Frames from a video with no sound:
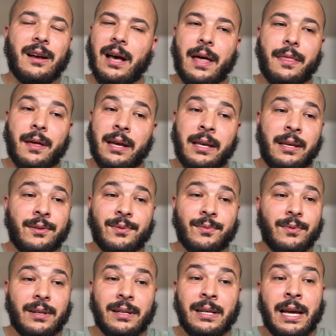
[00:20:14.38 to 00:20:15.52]
I thought he was,
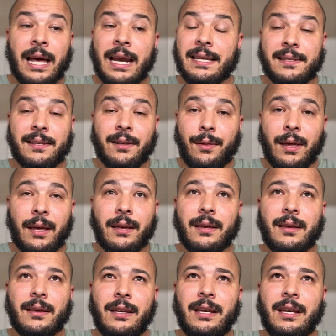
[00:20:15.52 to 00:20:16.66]
and I still think
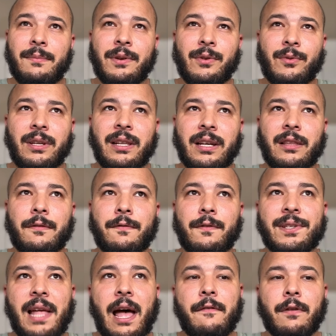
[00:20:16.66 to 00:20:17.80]
he can be really like the
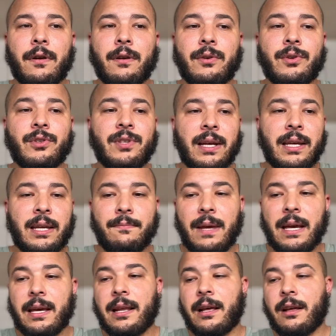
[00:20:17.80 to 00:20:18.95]
first African coach that can
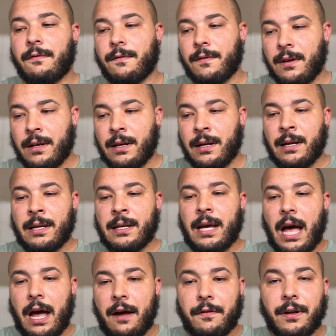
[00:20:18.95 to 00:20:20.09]
make it out of
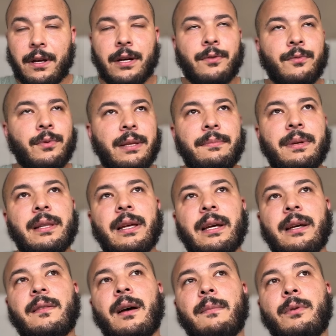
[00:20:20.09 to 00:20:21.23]
Africa and really be like a
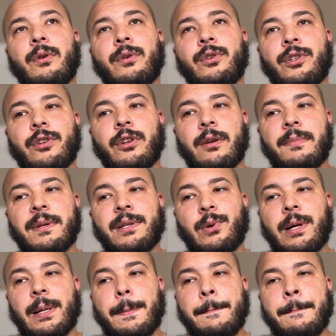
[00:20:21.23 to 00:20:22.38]
top coach in Europe as well.